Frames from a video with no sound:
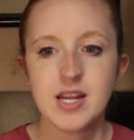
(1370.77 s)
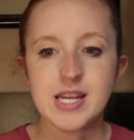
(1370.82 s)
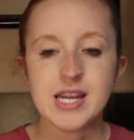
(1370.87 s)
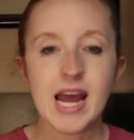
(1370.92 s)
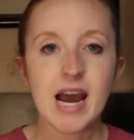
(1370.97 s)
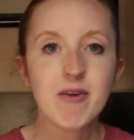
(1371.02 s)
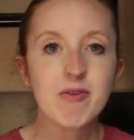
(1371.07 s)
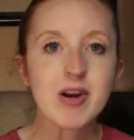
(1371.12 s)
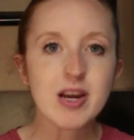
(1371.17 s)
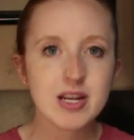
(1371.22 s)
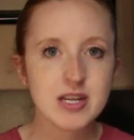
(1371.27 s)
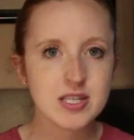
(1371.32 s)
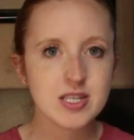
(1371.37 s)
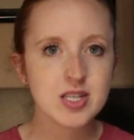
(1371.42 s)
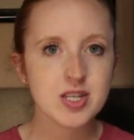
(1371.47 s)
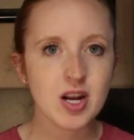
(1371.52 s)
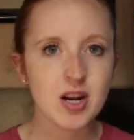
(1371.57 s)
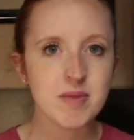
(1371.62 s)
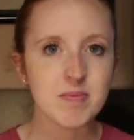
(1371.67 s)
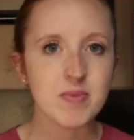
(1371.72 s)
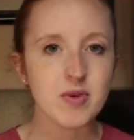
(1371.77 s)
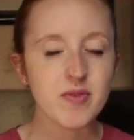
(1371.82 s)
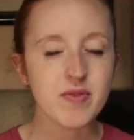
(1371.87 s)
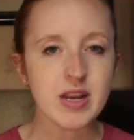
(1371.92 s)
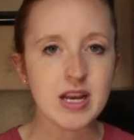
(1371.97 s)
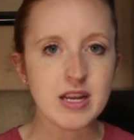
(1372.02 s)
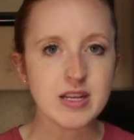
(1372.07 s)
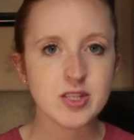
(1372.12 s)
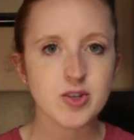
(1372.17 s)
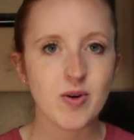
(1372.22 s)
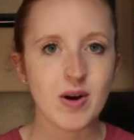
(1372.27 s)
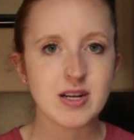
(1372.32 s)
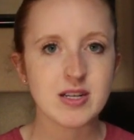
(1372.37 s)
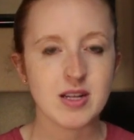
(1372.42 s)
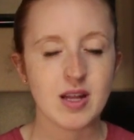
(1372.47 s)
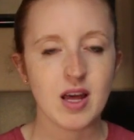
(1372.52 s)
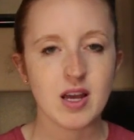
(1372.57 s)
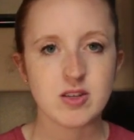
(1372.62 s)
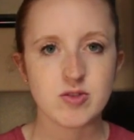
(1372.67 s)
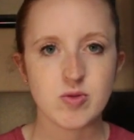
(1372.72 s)
Now we're going to start moving into our
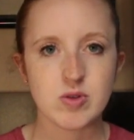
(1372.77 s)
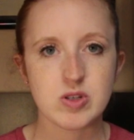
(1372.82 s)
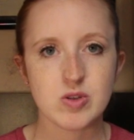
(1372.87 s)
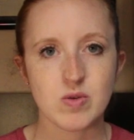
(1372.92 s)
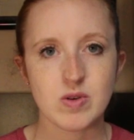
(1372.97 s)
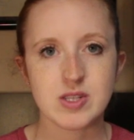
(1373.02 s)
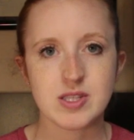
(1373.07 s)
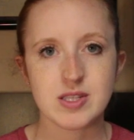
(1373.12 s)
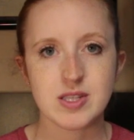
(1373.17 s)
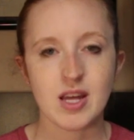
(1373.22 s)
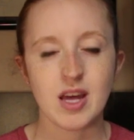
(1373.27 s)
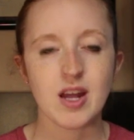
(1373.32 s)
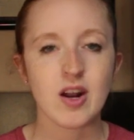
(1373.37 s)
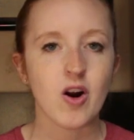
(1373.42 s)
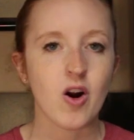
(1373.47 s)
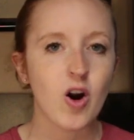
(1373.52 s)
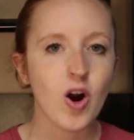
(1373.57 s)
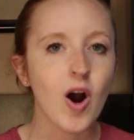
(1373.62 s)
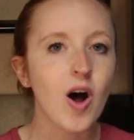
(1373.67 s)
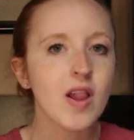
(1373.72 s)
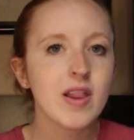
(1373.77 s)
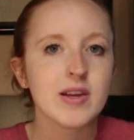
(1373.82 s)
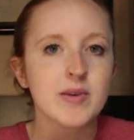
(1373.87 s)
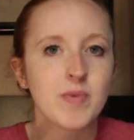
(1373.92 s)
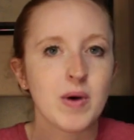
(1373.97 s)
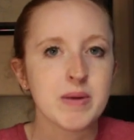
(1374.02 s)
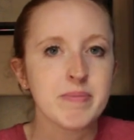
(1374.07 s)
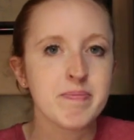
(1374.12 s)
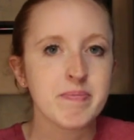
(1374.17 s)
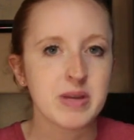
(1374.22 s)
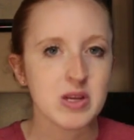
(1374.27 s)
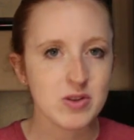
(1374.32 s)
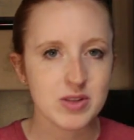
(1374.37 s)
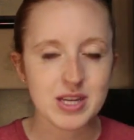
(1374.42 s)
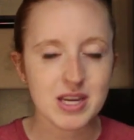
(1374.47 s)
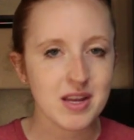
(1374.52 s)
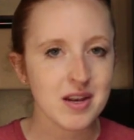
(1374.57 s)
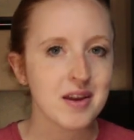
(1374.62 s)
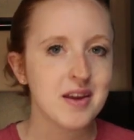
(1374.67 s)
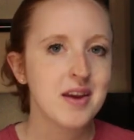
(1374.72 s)
deluxe resorts that are all in one
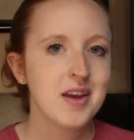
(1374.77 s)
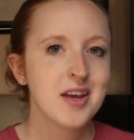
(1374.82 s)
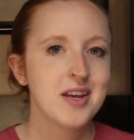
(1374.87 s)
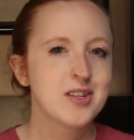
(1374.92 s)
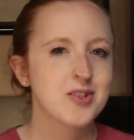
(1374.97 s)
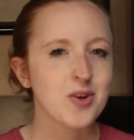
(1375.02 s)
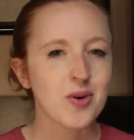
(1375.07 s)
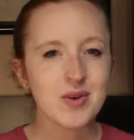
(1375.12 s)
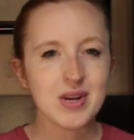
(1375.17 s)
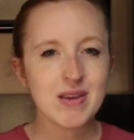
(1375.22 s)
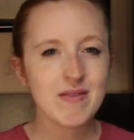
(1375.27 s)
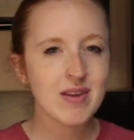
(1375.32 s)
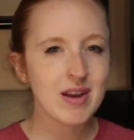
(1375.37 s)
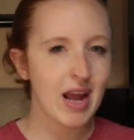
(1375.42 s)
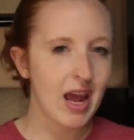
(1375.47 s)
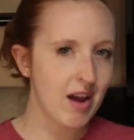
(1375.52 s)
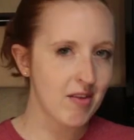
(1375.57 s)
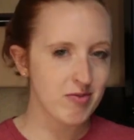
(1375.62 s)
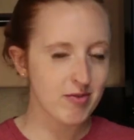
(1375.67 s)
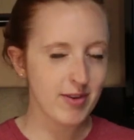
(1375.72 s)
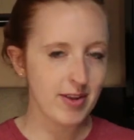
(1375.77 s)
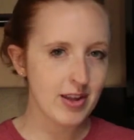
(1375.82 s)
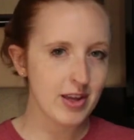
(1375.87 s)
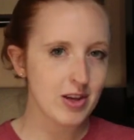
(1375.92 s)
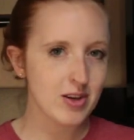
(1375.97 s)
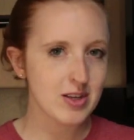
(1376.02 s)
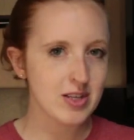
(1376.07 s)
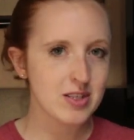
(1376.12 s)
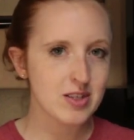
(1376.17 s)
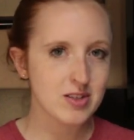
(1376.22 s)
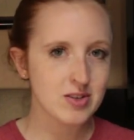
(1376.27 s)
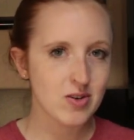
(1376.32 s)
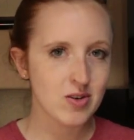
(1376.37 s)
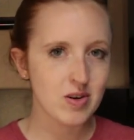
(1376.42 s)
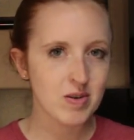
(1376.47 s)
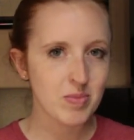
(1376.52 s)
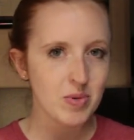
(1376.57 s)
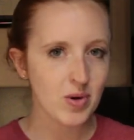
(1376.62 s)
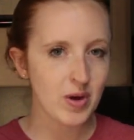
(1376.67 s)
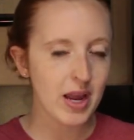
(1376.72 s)
building don't even have really good
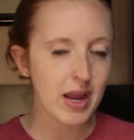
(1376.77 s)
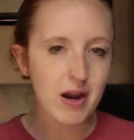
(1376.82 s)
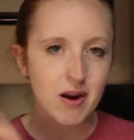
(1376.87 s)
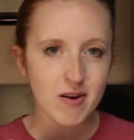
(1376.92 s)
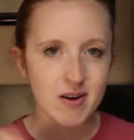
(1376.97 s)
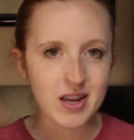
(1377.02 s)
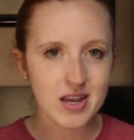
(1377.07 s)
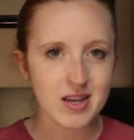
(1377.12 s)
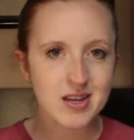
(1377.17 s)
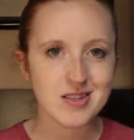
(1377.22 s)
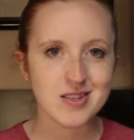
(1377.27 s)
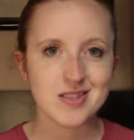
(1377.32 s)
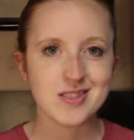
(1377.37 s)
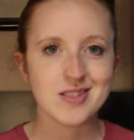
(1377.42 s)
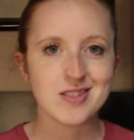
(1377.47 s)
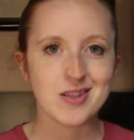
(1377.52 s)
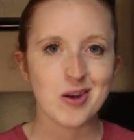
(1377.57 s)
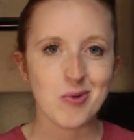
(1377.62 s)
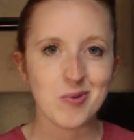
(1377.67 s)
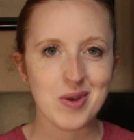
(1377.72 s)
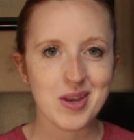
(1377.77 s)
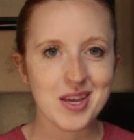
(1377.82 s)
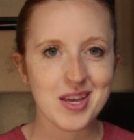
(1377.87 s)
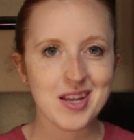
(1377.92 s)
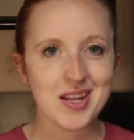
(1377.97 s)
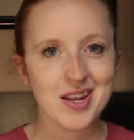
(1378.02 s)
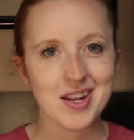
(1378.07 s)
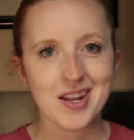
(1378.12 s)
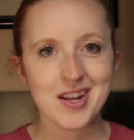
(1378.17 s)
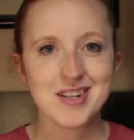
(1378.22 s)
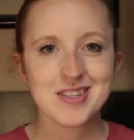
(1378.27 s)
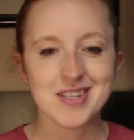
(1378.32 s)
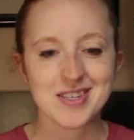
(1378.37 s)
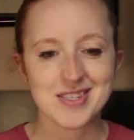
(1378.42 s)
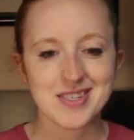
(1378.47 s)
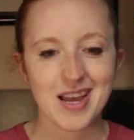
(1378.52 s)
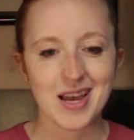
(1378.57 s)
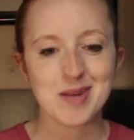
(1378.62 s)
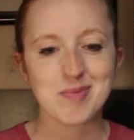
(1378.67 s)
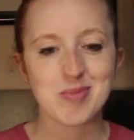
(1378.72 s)
discernible areas that we can
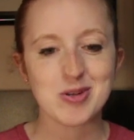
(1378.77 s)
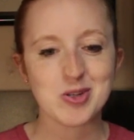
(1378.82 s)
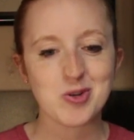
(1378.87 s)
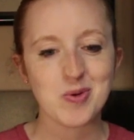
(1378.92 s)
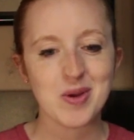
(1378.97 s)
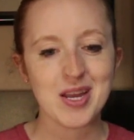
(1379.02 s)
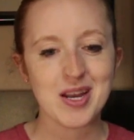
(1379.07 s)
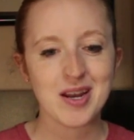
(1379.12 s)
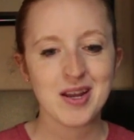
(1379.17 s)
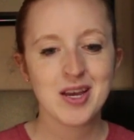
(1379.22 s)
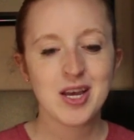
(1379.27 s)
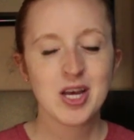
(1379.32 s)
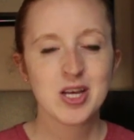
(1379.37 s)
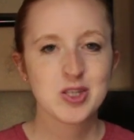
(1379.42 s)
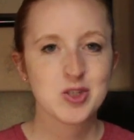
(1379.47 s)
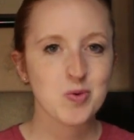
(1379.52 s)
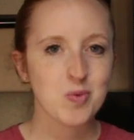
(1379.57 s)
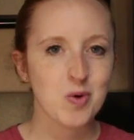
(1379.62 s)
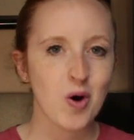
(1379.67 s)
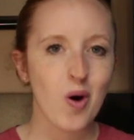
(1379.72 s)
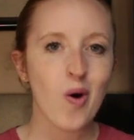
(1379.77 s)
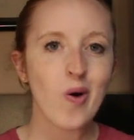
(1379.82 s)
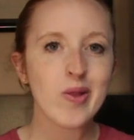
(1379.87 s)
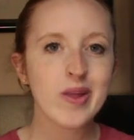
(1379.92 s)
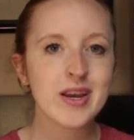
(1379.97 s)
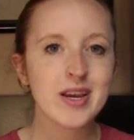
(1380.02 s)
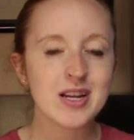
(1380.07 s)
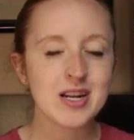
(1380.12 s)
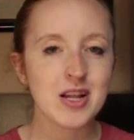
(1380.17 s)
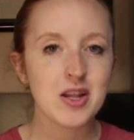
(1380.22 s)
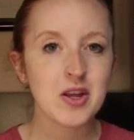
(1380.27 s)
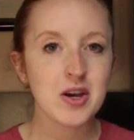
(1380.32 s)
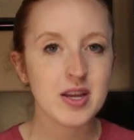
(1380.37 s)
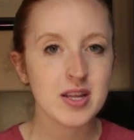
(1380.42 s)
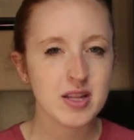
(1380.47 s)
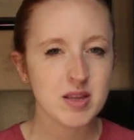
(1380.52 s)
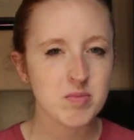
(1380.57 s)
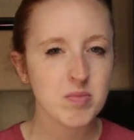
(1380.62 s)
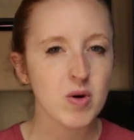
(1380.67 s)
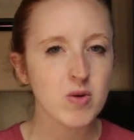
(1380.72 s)
decide between. So we're only going to look
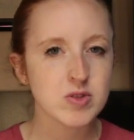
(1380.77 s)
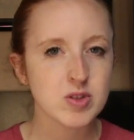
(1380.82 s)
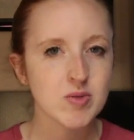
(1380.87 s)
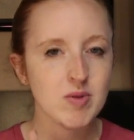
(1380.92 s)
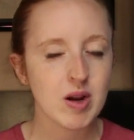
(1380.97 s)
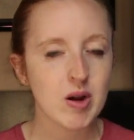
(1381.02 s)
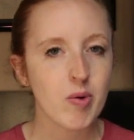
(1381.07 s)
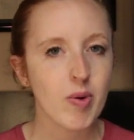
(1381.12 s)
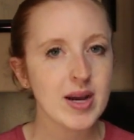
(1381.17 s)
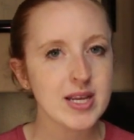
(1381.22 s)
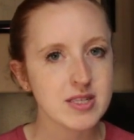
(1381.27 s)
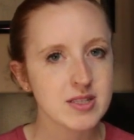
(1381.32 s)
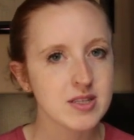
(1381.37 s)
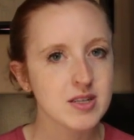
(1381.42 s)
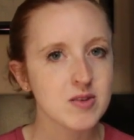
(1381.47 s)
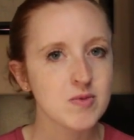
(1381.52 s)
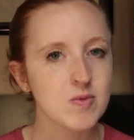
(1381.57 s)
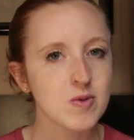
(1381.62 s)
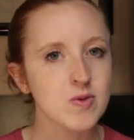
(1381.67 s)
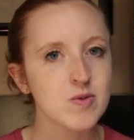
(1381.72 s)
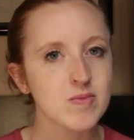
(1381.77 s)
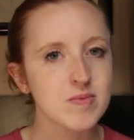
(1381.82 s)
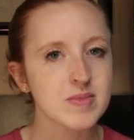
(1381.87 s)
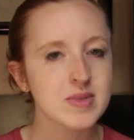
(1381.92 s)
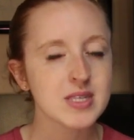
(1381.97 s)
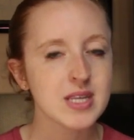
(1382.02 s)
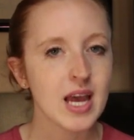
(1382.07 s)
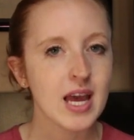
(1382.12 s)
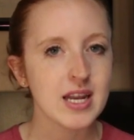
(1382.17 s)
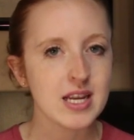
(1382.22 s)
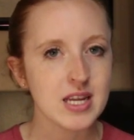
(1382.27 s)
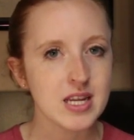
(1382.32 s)
at the most requested rooms at